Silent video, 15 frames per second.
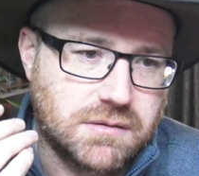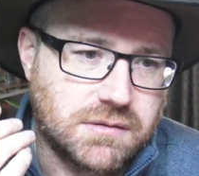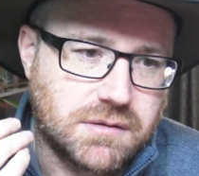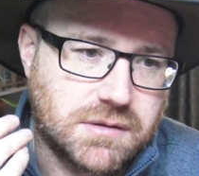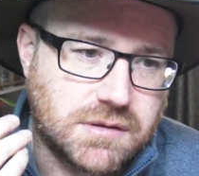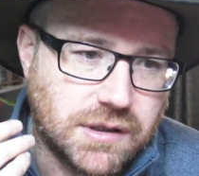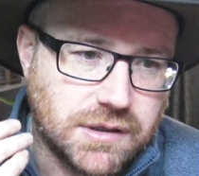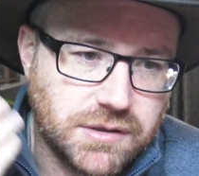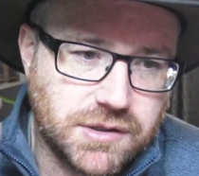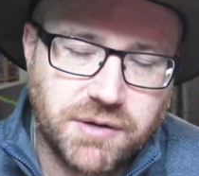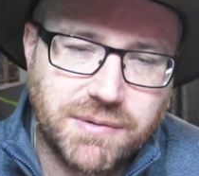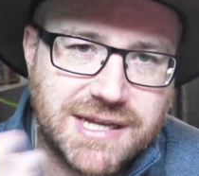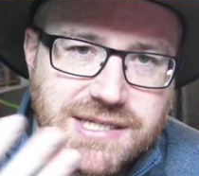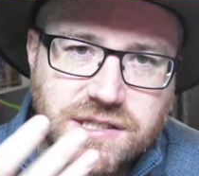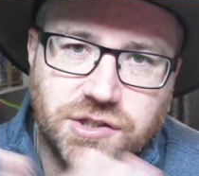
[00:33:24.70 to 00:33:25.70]
the
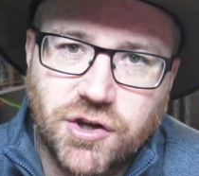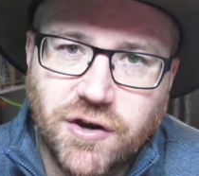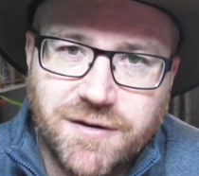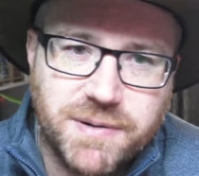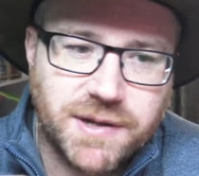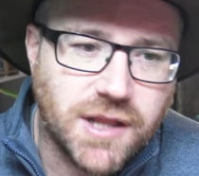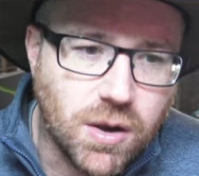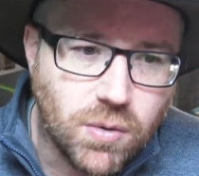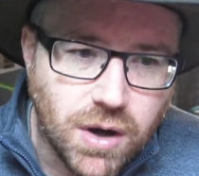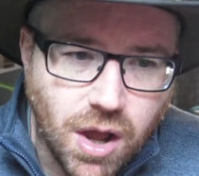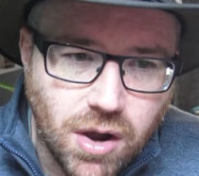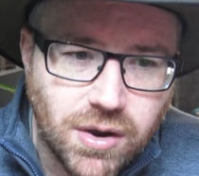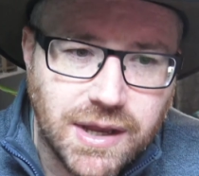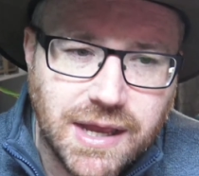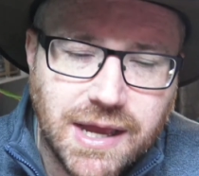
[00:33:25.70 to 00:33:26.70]
US and Europe are no
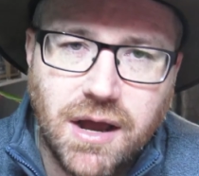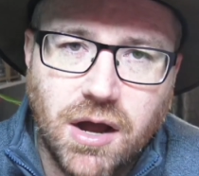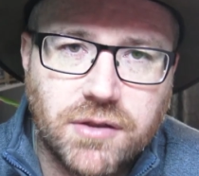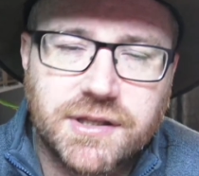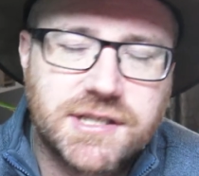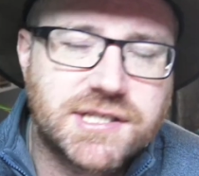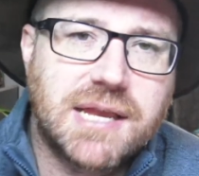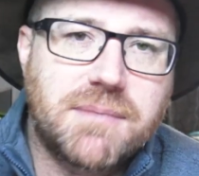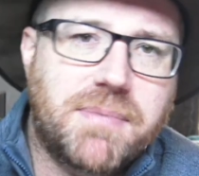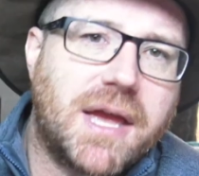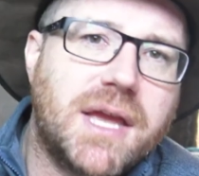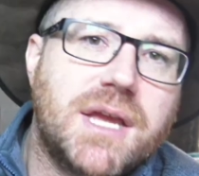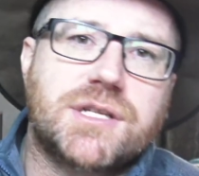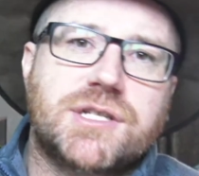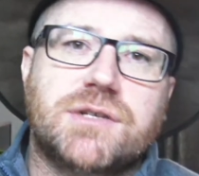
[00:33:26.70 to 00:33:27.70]
longer on the same
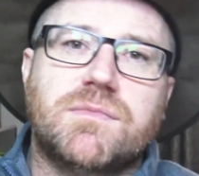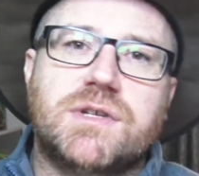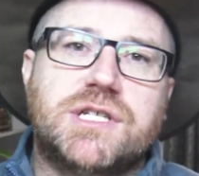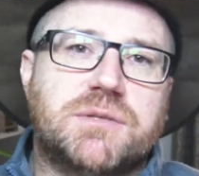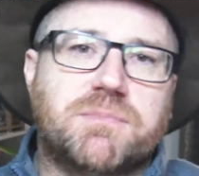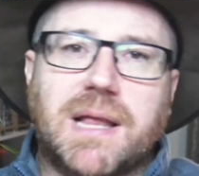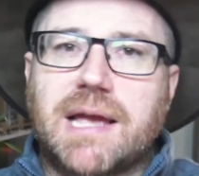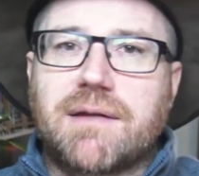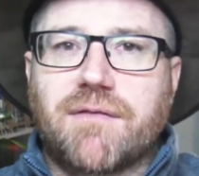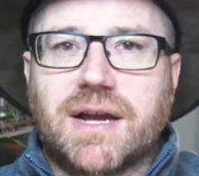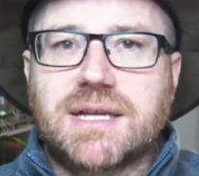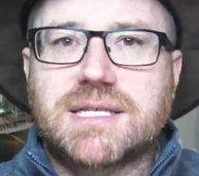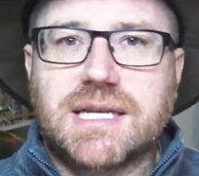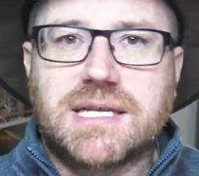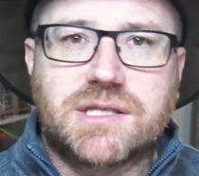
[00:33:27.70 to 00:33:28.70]
page, which is playing
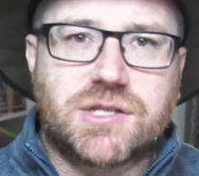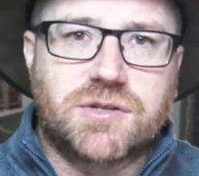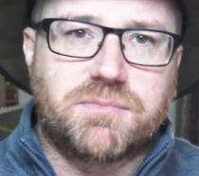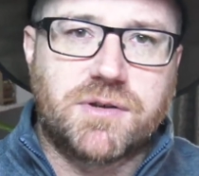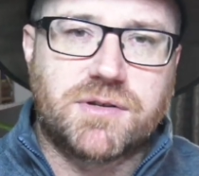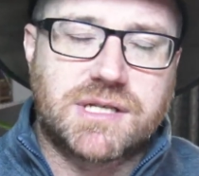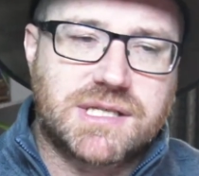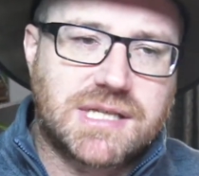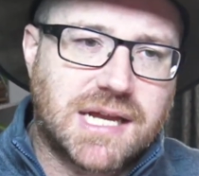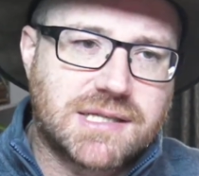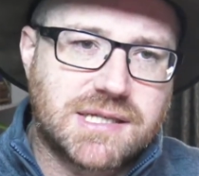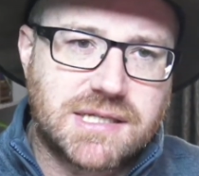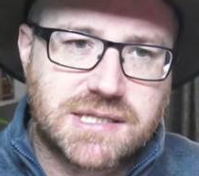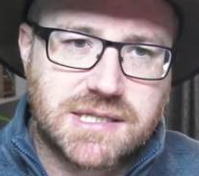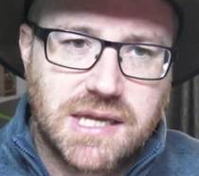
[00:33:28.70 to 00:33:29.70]
right into Putin's hands.
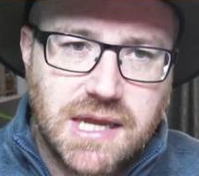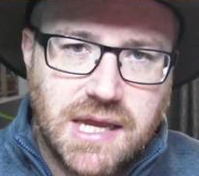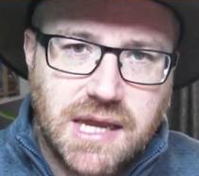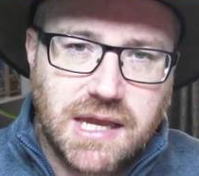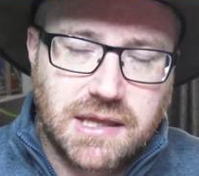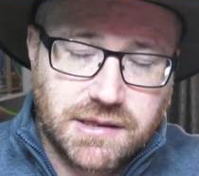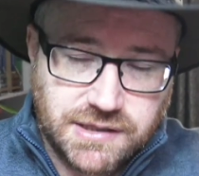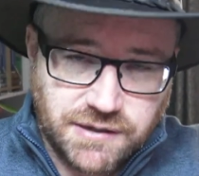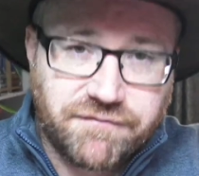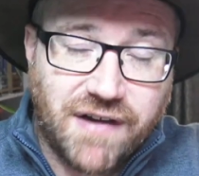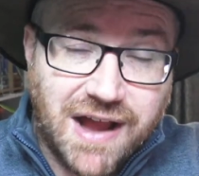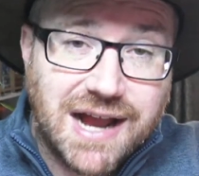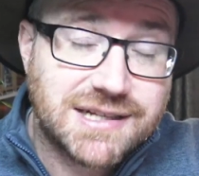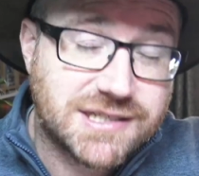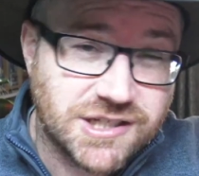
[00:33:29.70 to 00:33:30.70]
It's
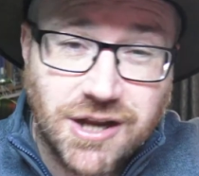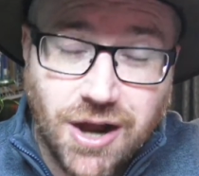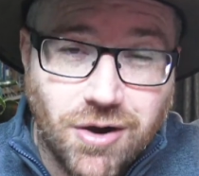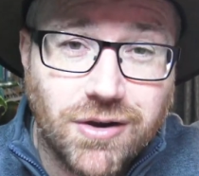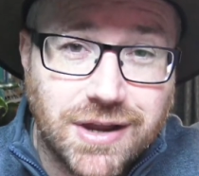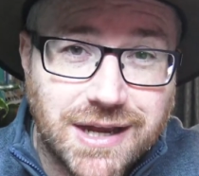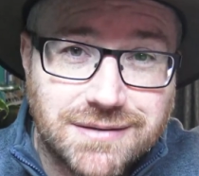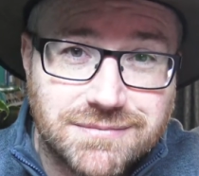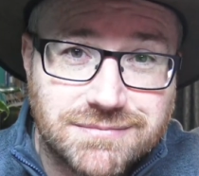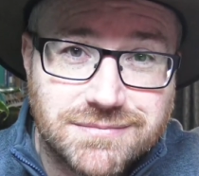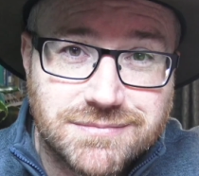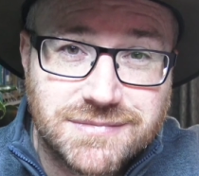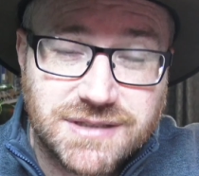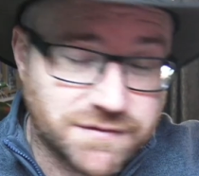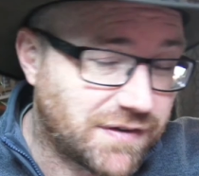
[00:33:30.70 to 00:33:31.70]
divide and conquer,
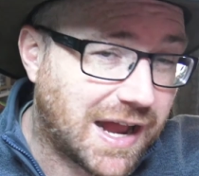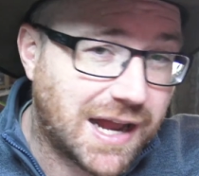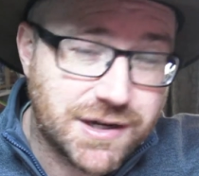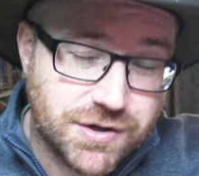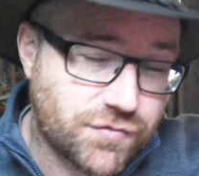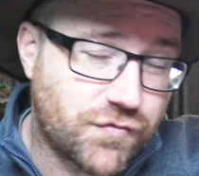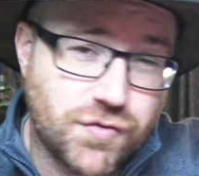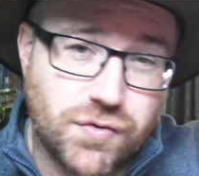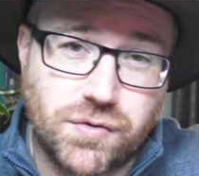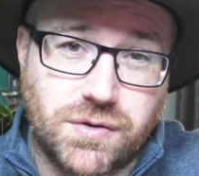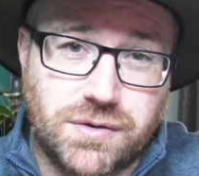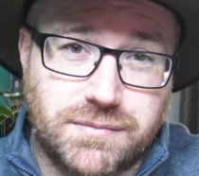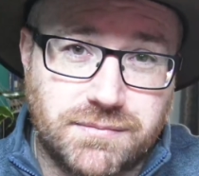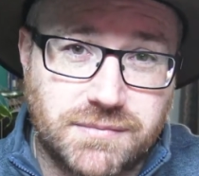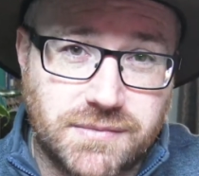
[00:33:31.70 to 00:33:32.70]
divide and
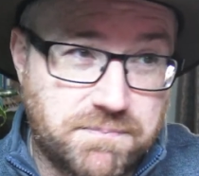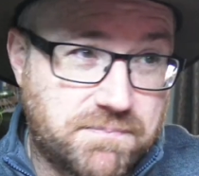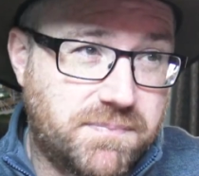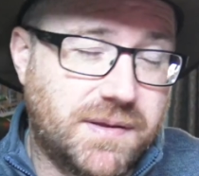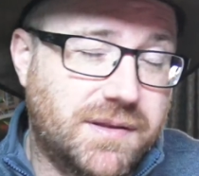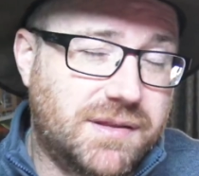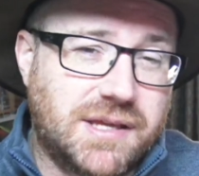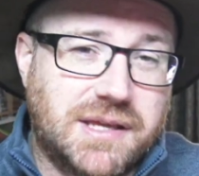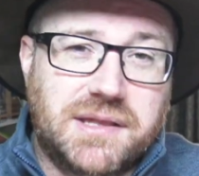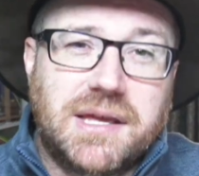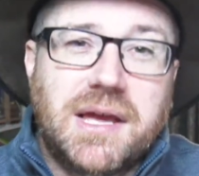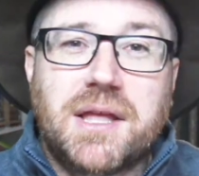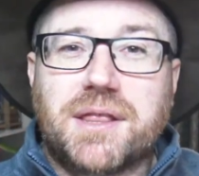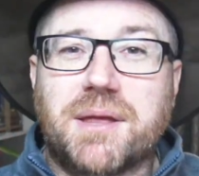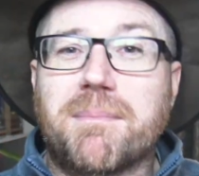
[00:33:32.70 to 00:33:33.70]
rule. The
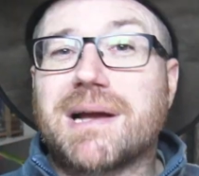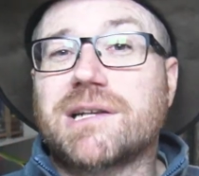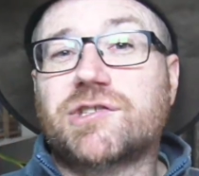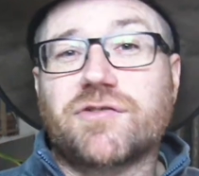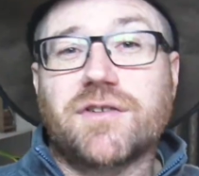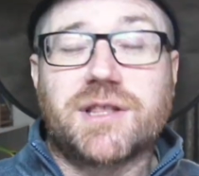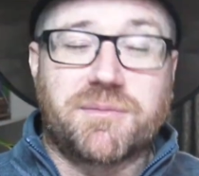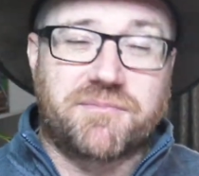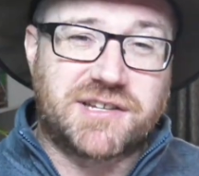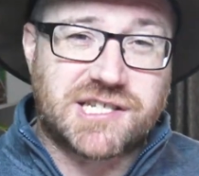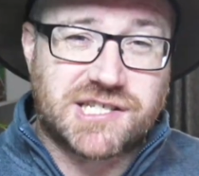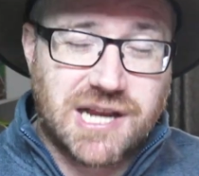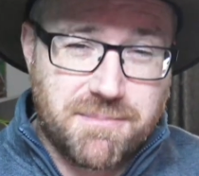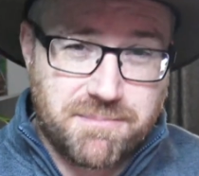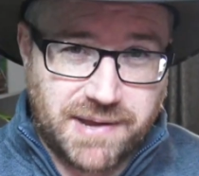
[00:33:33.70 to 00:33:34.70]
mantra of the
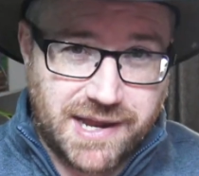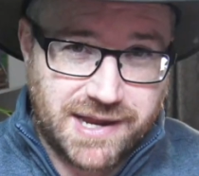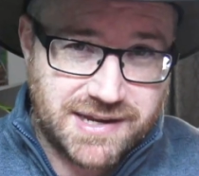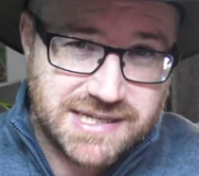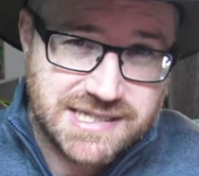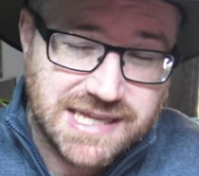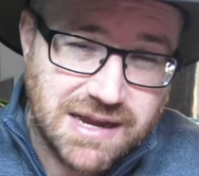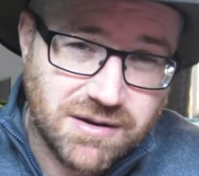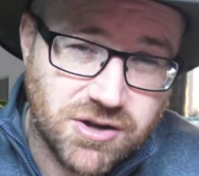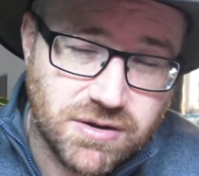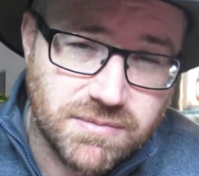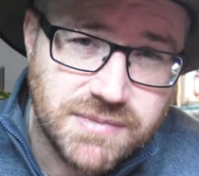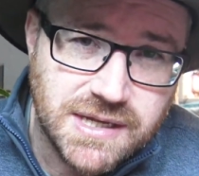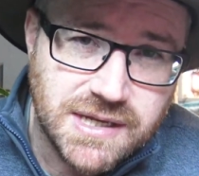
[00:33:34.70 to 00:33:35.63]
British Empire has now come